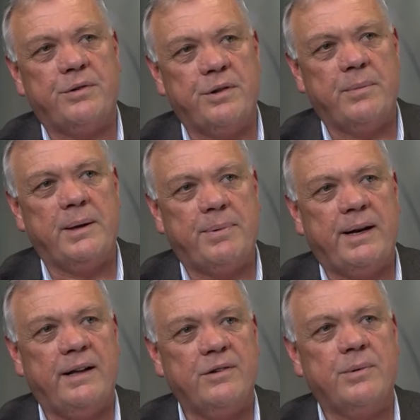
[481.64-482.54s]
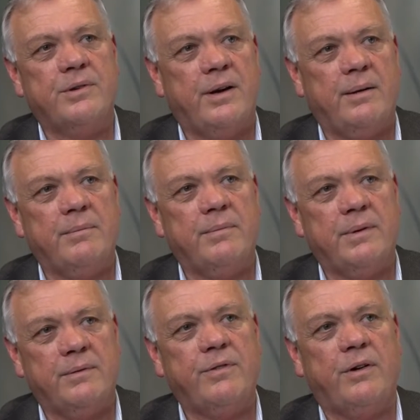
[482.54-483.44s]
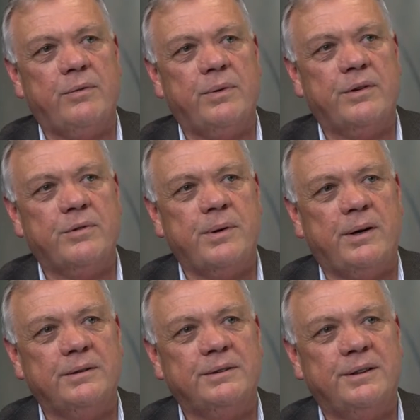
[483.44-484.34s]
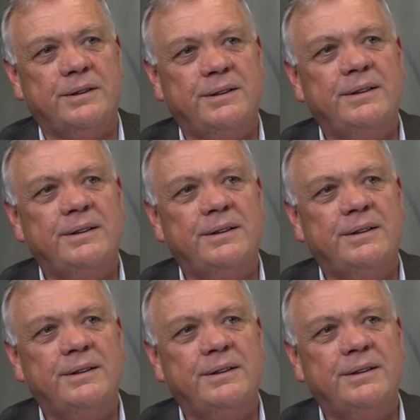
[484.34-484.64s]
through the meat plants, which I'm involved with as well. So,